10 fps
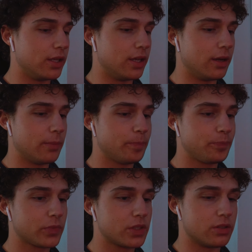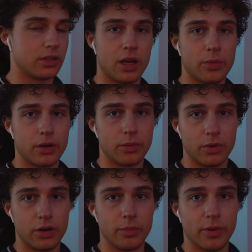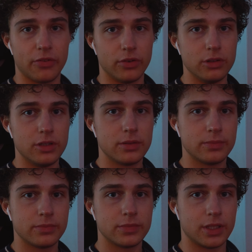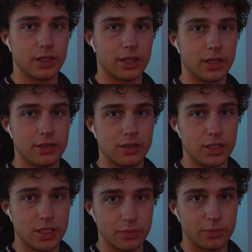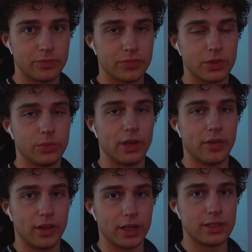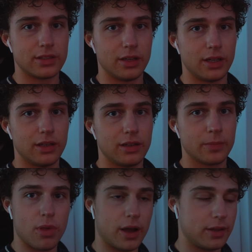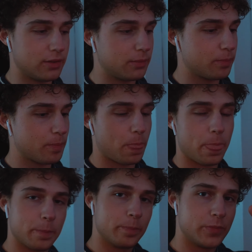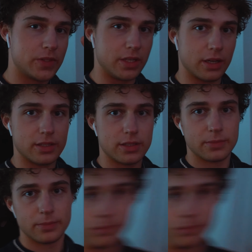Yeah. So now I'm gonna murder my food, then head to the gym. We have legs today. Alright. See you guys.